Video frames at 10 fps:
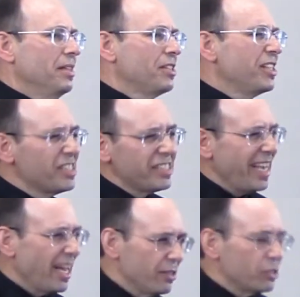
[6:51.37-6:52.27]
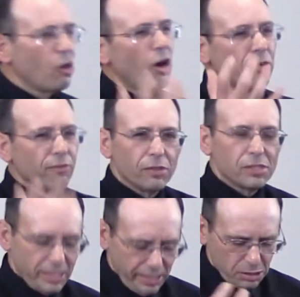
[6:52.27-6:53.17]
So you see how this
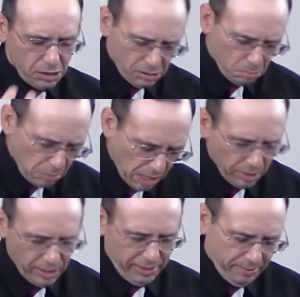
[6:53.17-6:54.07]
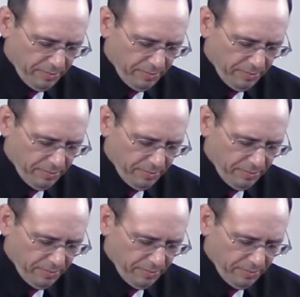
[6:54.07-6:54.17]
controversy is bubbling.